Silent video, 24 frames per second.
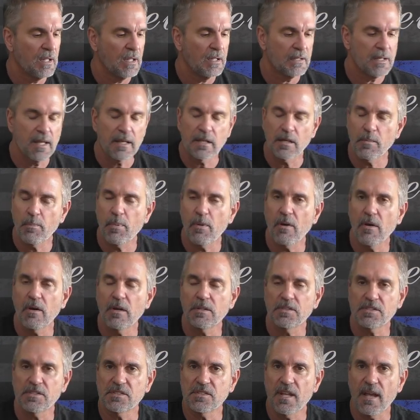take it apart
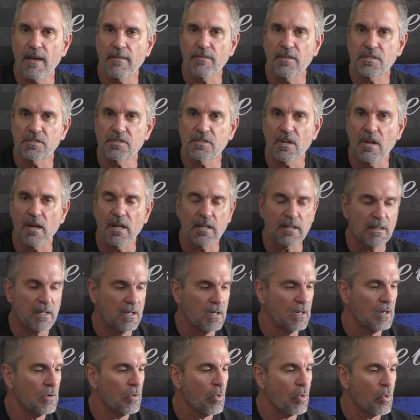and just have the stock
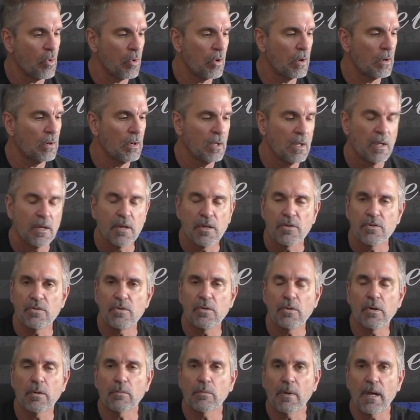there, or
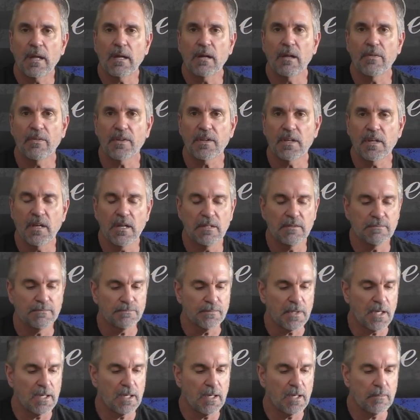do it right on the gun.
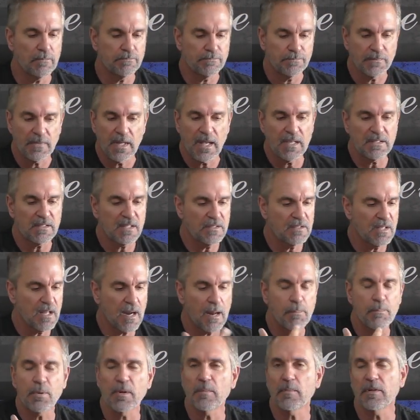As I said,
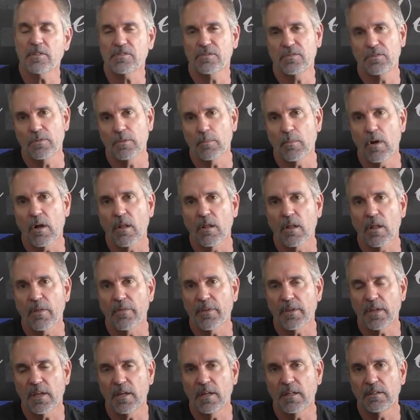I pretty much do them all on
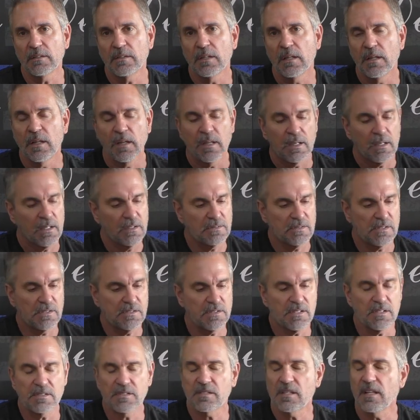the gun because it's
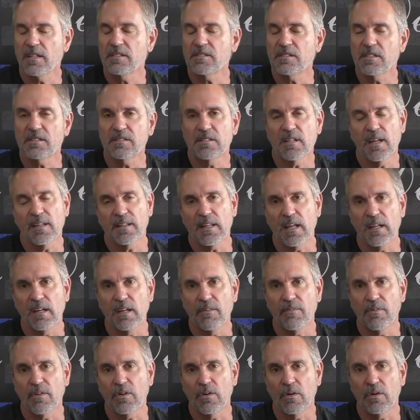just not that
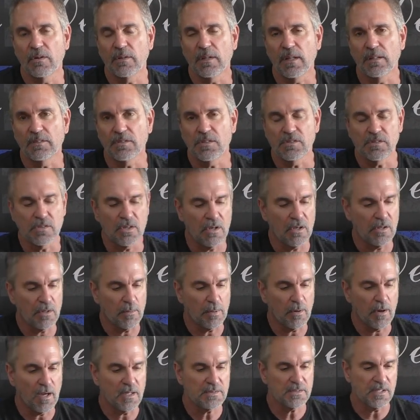difficult, as you saw the
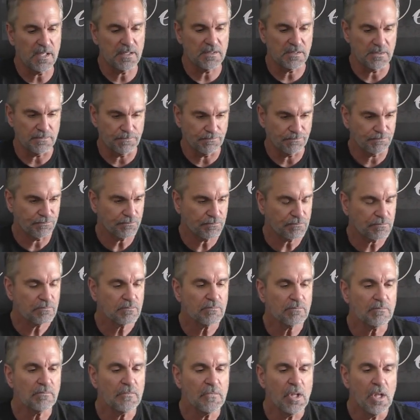process.
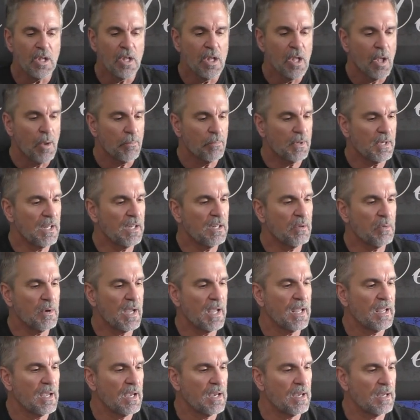But
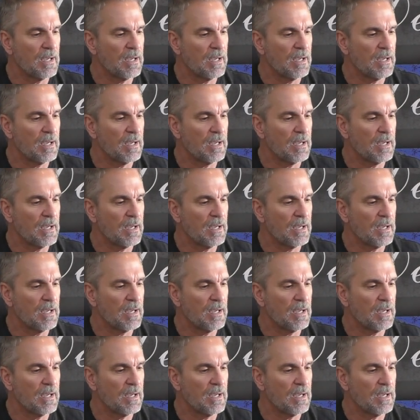anyway,